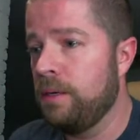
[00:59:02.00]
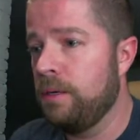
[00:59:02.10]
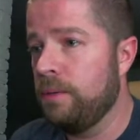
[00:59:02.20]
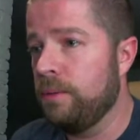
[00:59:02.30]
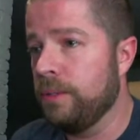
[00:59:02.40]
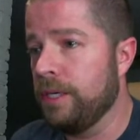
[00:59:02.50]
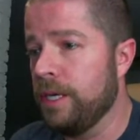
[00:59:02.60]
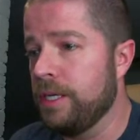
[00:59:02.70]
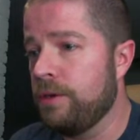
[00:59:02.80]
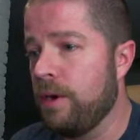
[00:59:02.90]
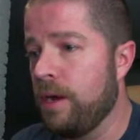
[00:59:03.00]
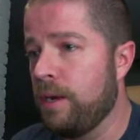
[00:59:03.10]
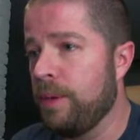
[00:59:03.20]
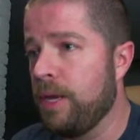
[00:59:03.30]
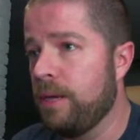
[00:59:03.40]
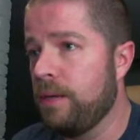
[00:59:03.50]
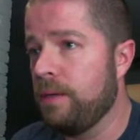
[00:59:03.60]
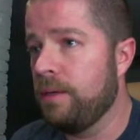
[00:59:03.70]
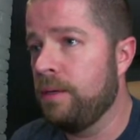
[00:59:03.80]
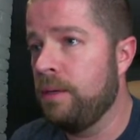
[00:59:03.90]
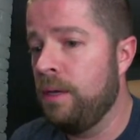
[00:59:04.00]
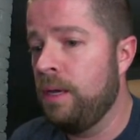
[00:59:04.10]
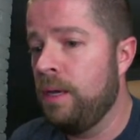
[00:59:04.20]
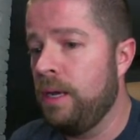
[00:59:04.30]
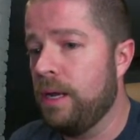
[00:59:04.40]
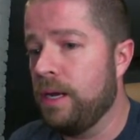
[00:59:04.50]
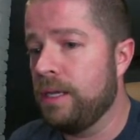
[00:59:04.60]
Really nice crackback. And I